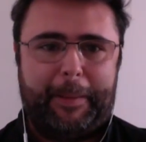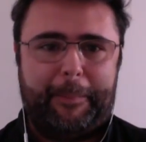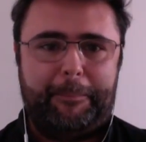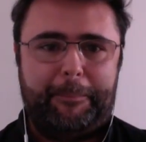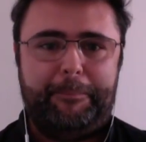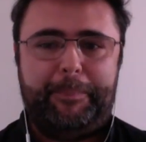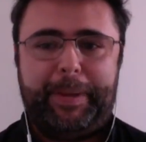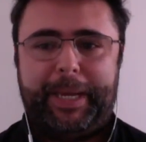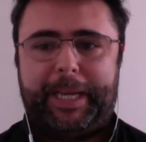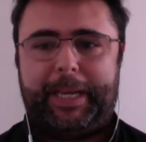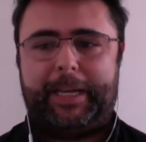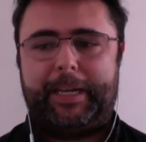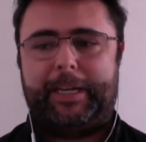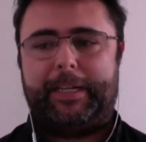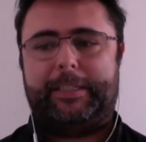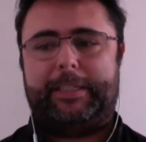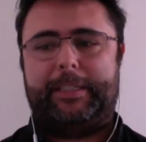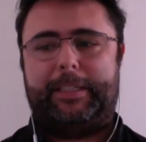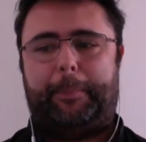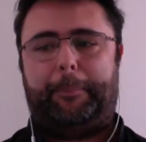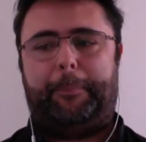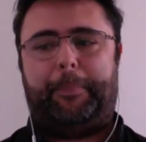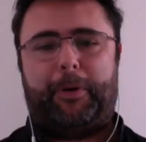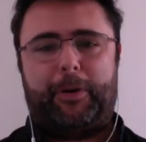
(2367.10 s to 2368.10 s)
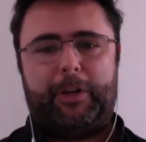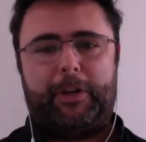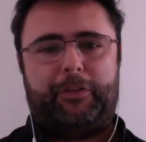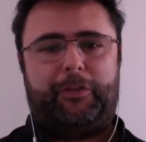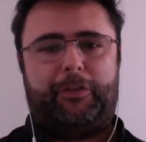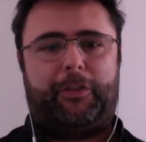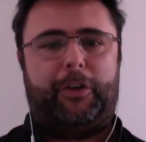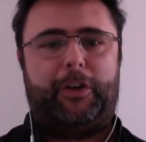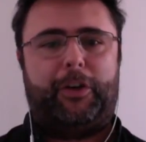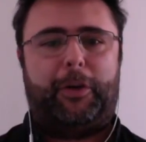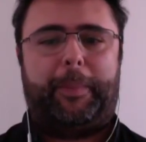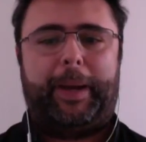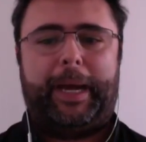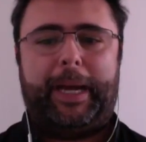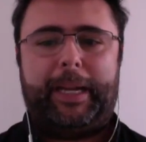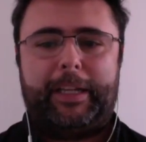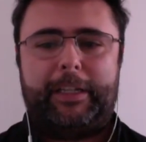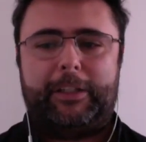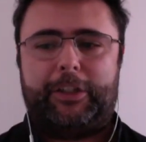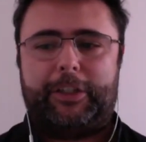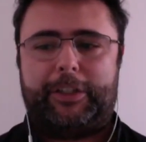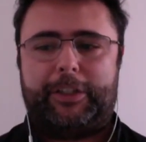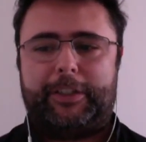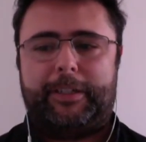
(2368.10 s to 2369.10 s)
because the portfolio
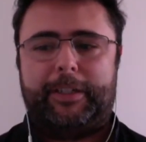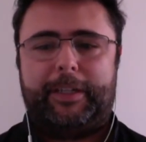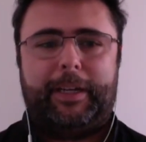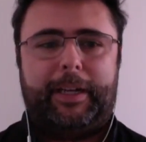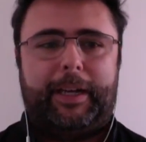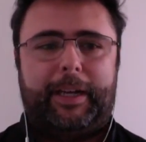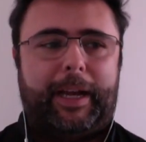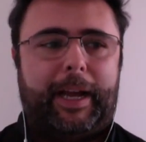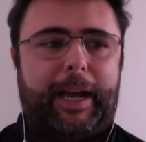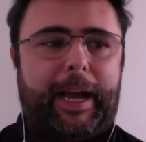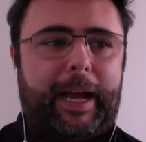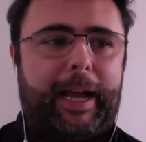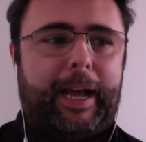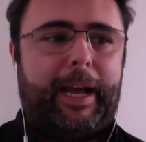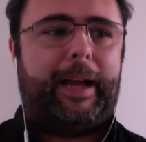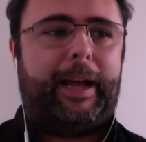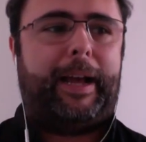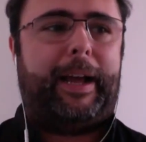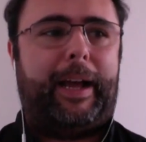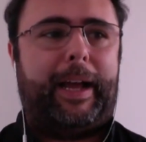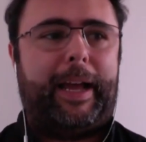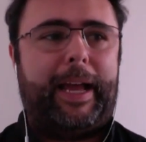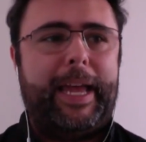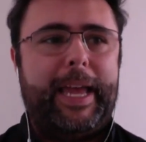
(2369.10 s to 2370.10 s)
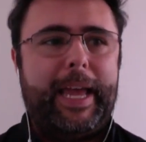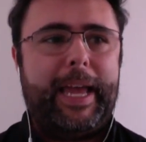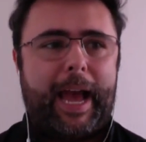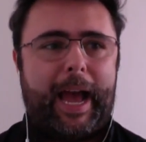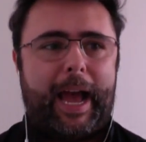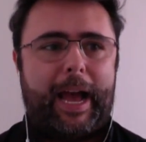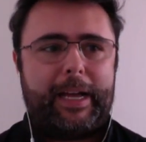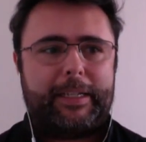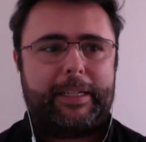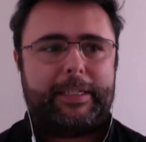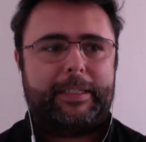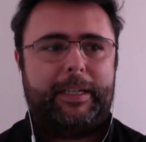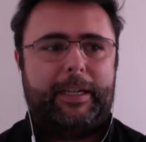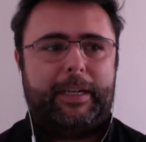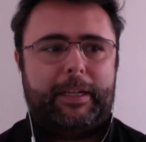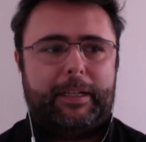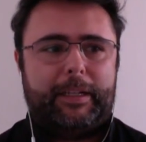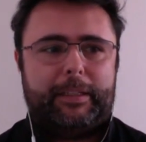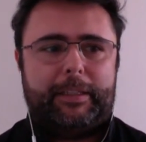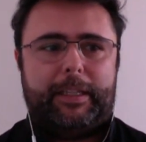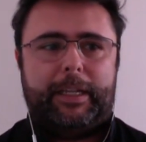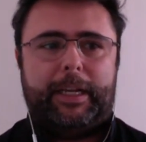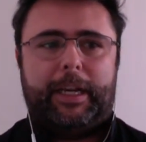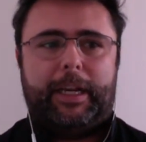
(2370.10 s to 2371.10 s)
manager he has
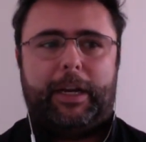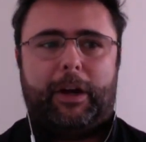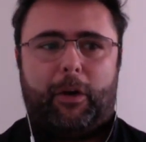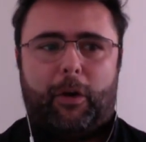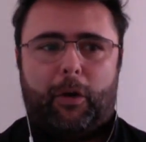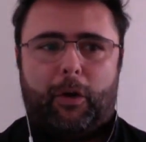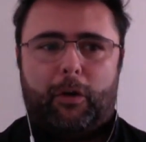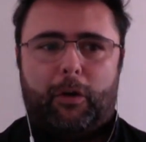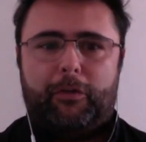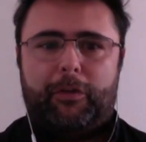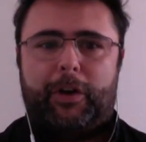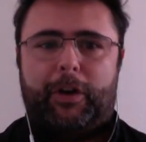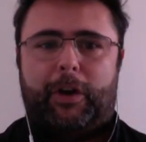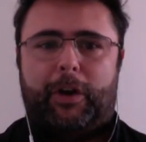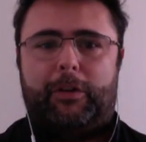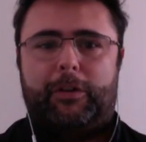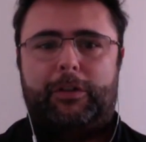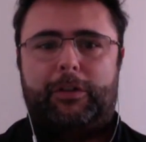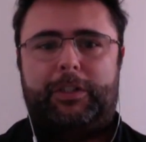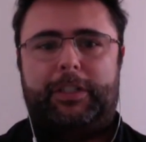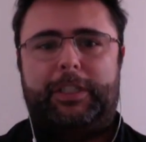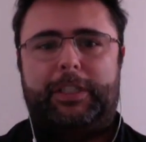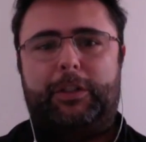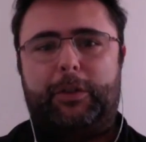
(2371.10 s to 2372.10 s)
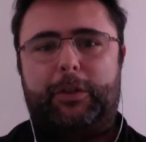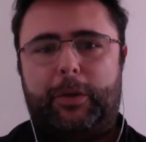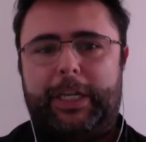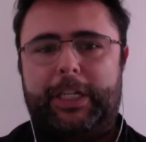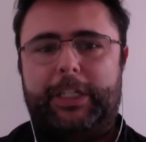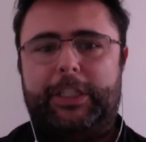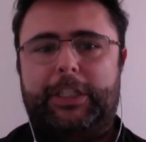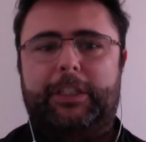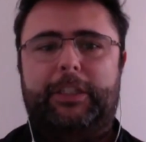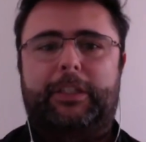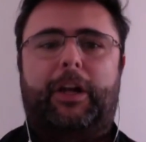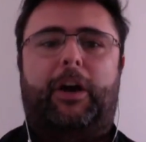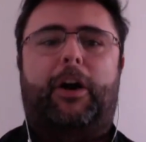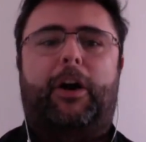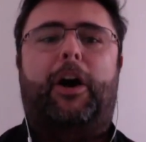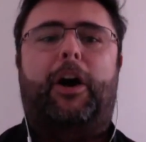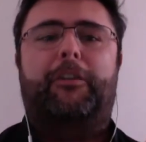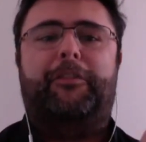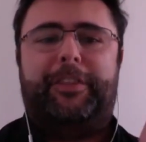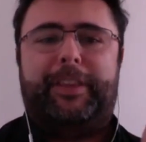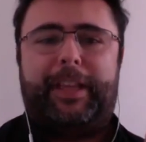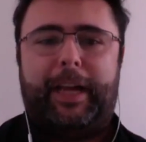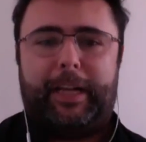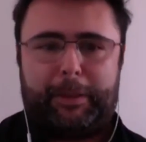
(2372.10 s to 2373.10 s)
the overall situation of
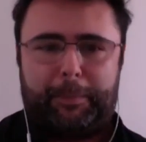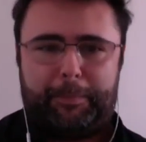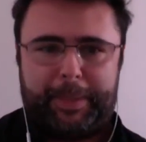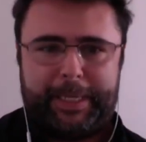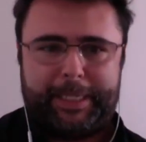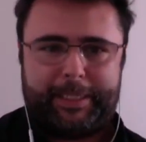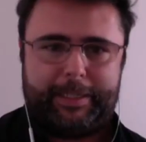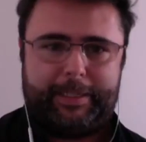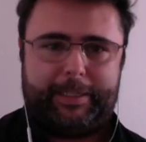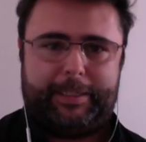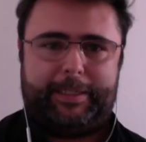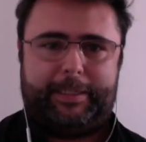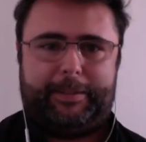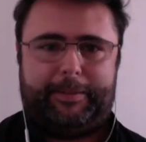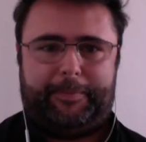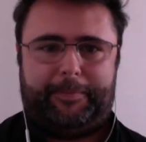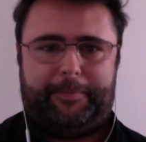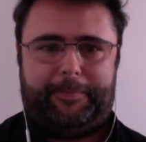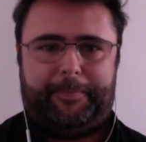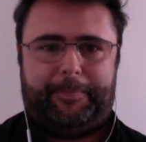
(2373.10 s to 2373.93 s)
that business,